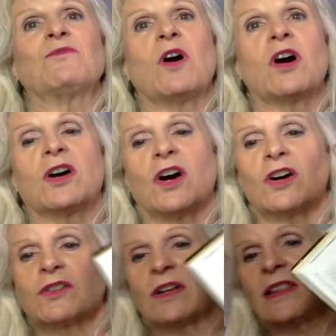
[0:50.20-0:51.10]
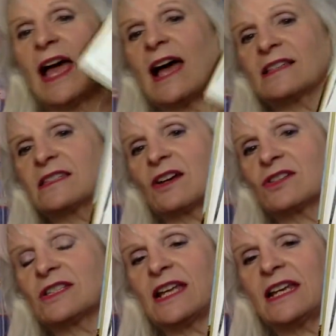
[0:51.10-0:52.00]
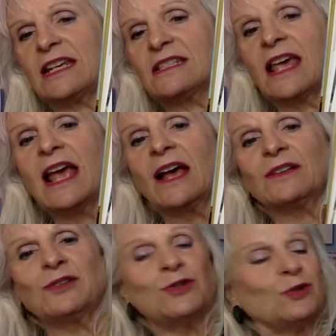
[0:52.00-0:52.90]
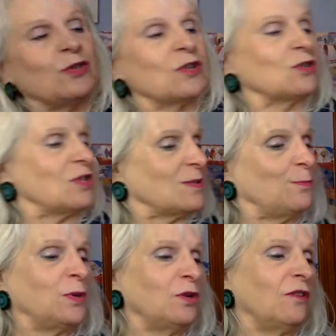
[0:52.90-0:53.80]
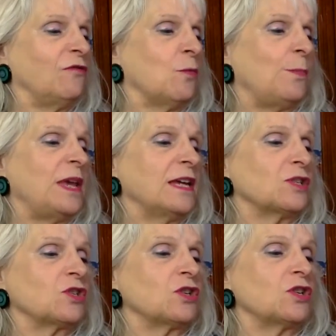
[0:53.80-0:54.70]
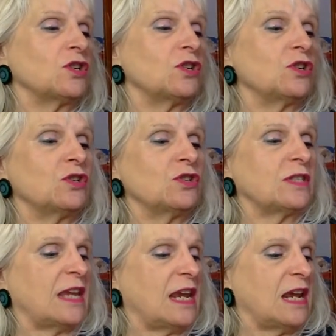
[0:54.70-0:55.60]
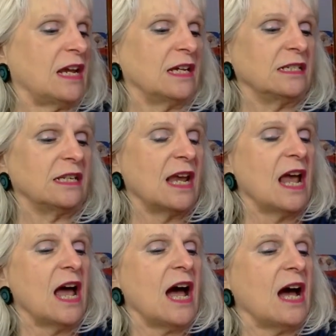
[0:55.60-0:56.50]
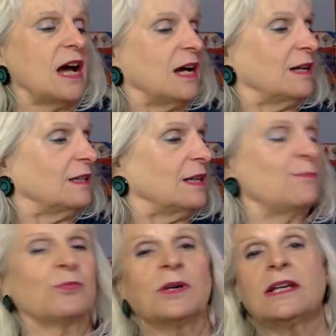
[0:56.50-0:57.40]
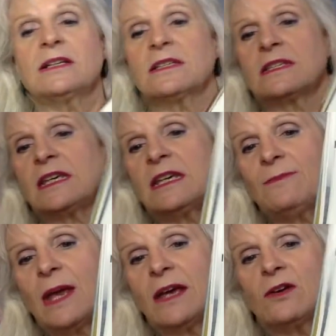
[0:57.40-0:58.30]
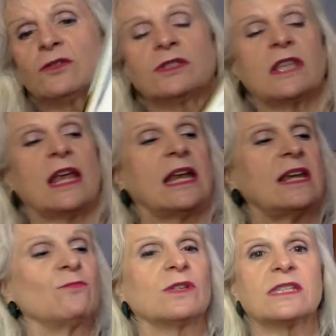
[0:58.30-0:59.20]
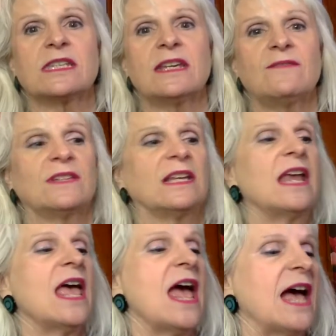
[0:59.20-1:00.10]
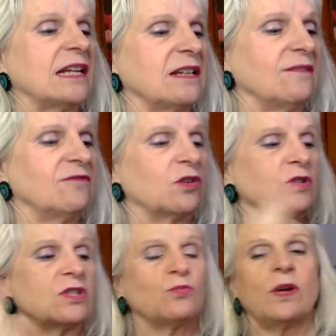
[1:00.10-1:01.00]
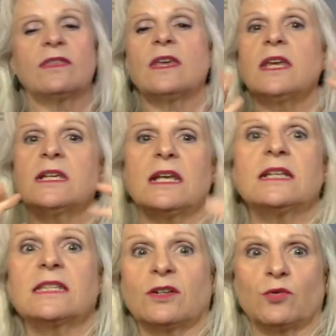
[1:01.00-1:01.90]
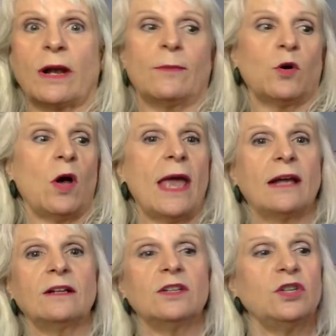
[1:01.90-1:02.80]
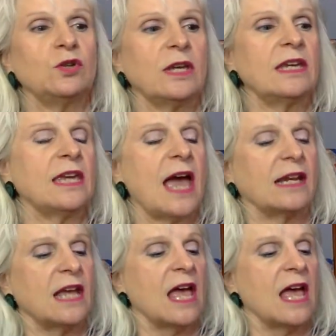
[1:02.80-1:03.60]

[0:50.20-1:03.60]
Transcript: our class, our studies, they're just beautiful pictures, and it brings emails that he received and had conversed with. It's incredible, and you can get